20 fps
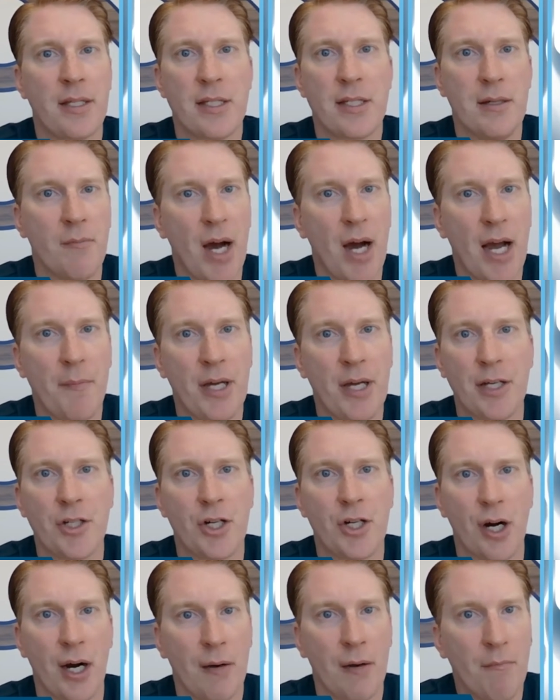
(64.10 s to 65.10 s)
see my
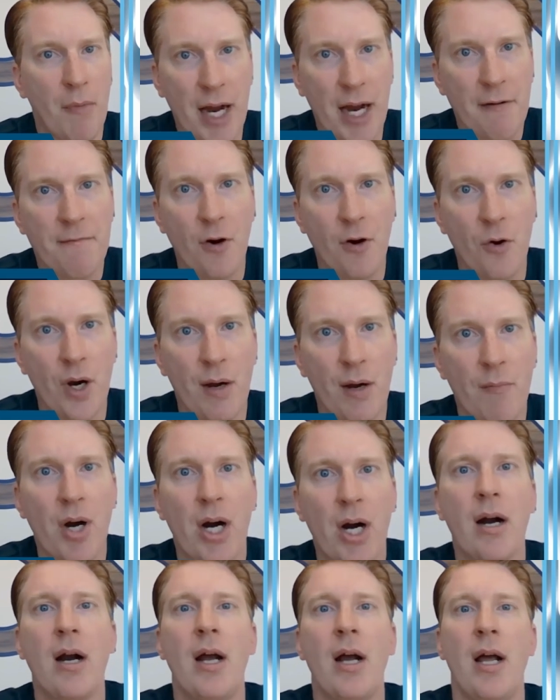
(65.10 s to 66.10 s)
picture and my phone
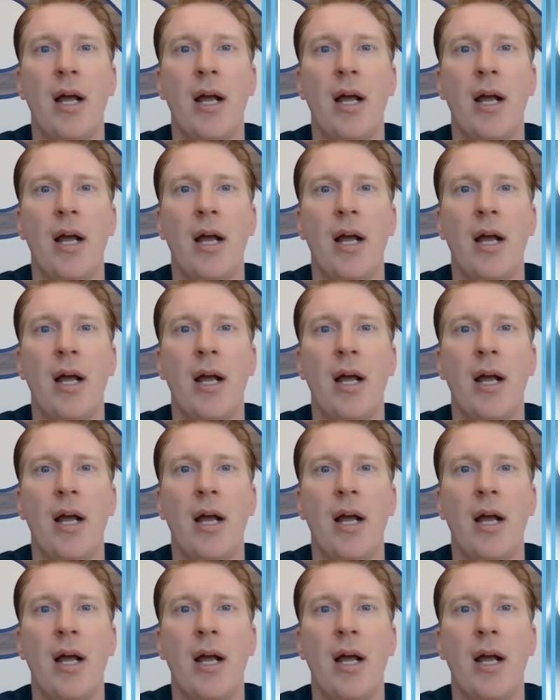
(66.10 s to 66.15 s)
number.